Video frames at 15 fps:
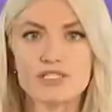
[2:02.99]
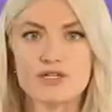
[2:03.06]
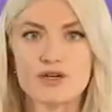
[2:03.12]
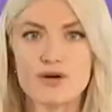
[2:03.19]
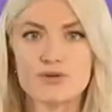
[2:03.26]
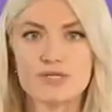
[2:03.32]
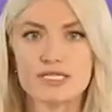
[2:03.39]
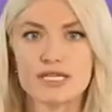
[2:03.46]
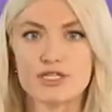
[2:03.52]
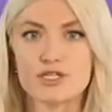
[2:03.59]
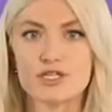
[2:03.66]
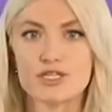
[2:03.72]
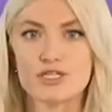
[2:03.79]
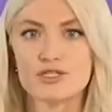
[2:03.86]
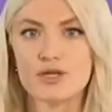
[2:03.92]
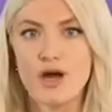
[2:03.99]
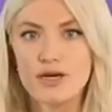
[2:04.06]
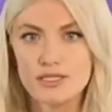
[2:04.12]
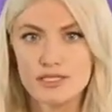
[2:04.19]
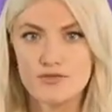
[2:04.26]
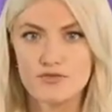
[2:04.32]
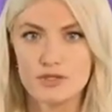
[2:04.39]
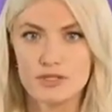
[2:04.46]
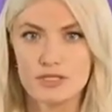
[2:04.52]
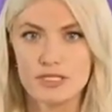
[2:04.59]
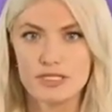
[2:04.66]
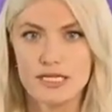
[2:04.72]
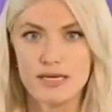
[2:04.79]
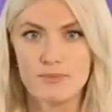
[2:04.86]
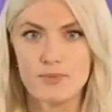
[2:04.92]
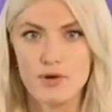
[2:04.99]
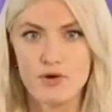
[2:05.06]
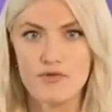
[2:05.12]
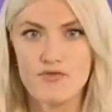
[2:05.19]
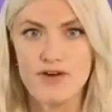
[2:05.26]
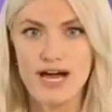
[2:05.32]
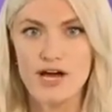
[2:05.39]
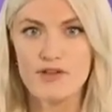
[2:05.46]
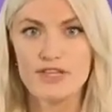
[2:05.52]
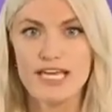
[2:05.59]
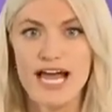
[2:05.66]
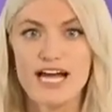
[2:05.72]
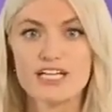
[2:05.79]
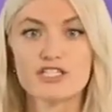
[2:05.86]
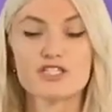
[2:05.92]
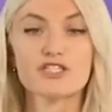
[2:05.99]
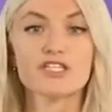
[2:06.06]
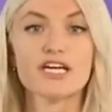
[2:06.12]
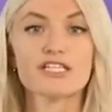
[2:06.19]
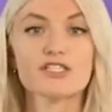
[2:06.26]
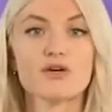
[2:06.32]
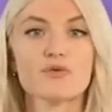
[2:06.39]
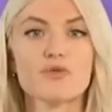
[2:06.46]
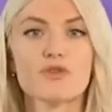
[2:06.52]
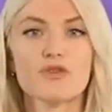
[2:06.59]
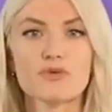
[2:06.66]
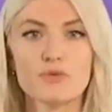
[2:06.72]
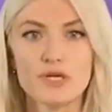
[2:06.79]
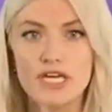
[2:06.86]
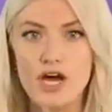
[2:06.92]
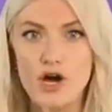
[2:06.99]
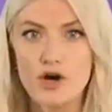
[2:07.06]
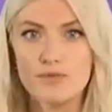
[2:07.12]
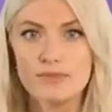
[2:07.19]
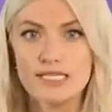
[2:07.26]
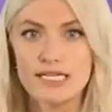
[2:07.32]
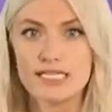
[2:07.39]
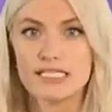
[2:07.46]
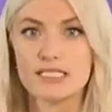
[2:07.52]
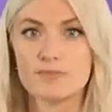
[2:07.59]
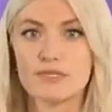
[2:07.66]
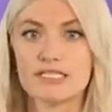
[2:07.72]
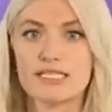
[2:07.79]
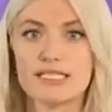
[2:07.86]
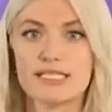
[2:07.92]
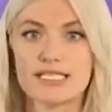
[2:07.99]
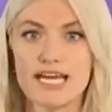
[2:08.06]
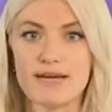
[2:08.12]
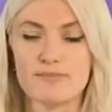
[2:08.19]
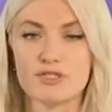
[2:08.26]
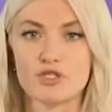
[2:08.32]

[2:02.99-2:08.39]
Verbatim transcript: still owns such an exhaustive real estate profile, the actor does own three homes that he splits his time